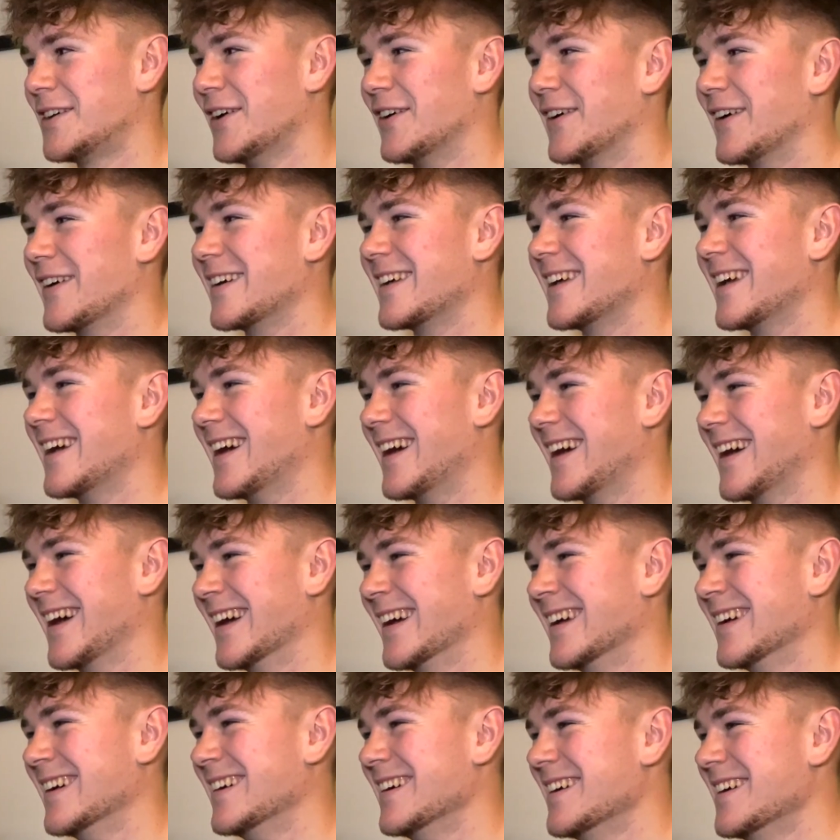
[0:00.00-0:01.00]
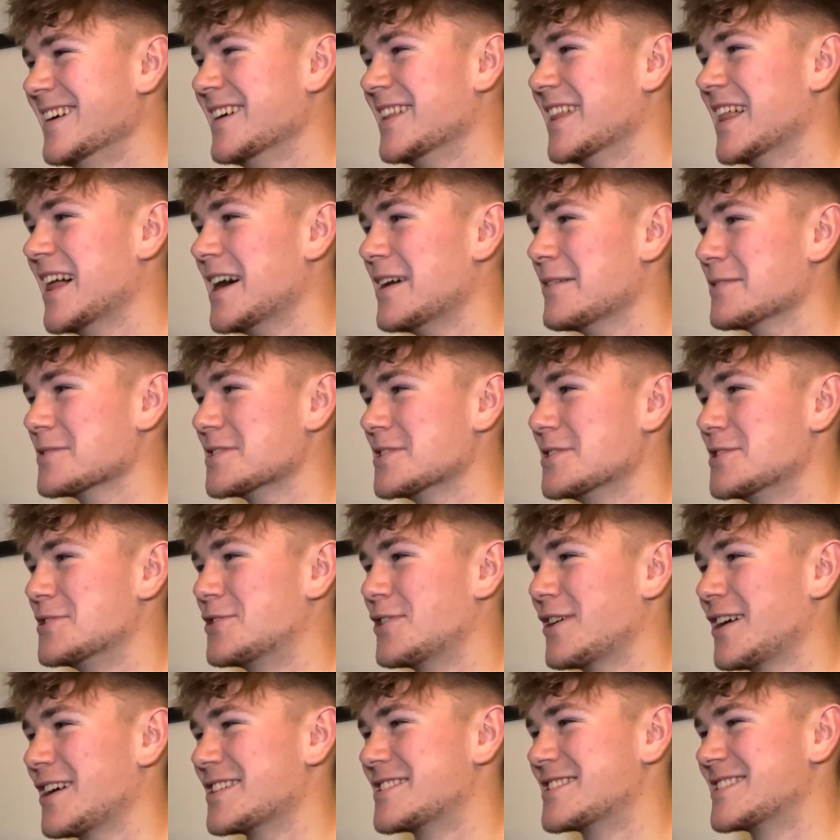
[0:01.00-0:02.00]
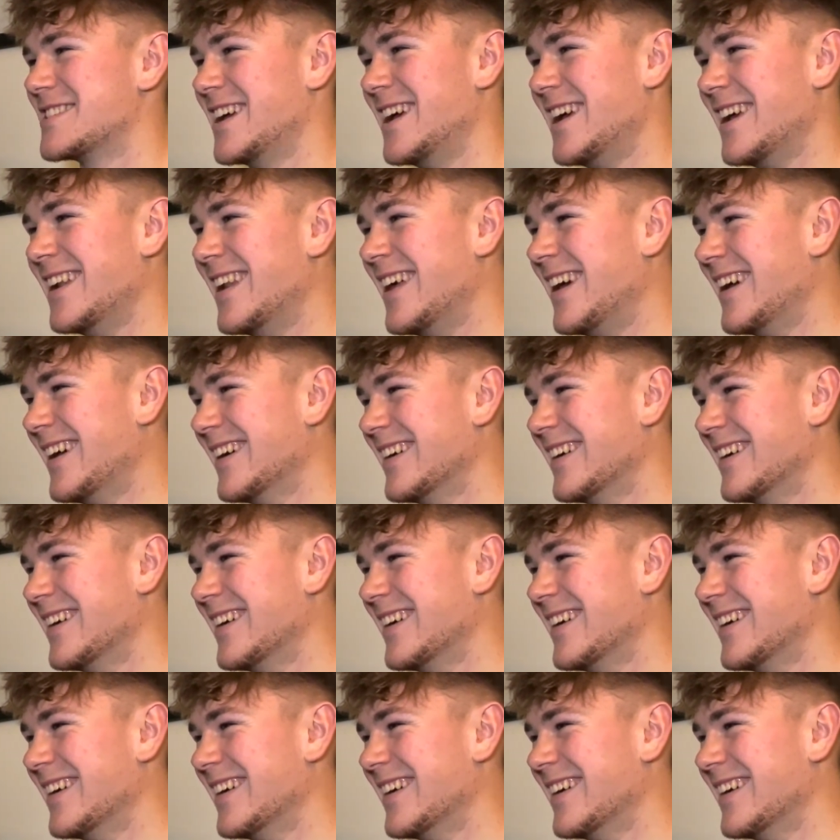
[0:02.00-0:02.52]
Oh, yeah. That was interesting.